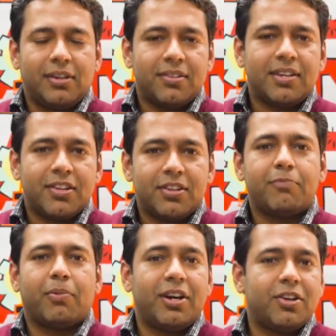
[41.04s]
decisive
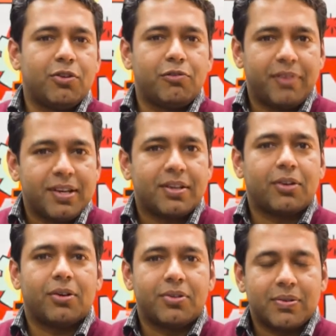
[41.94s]
points you face
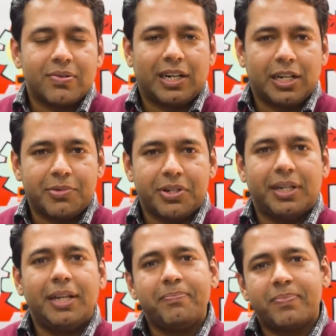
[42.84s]
across your startup
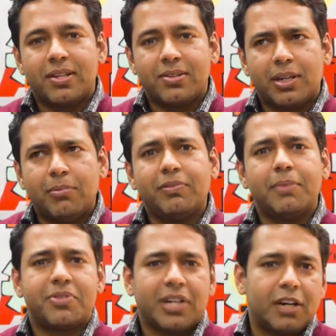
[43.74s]
journey. Some of them
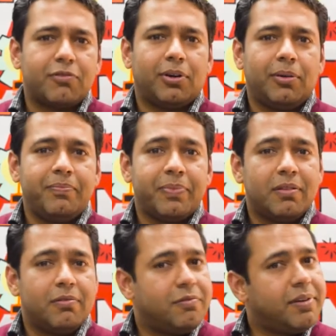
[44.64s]
start from
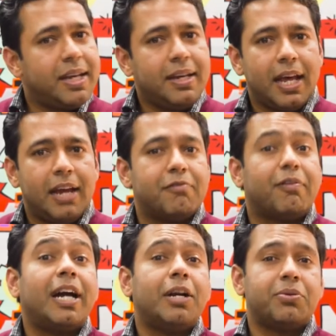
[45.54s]
when and
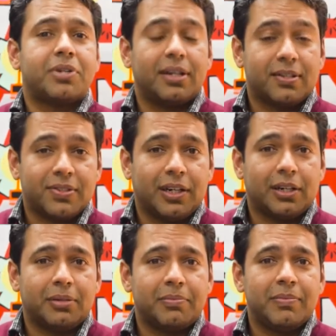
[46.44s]
why to start a
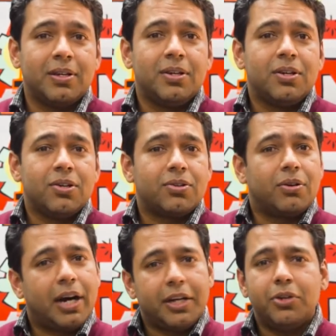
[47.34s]
startup. So
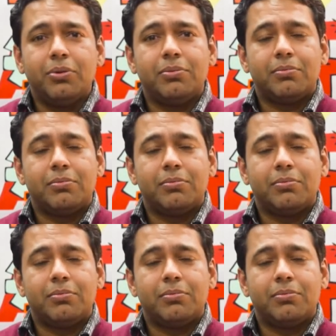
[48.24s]
are you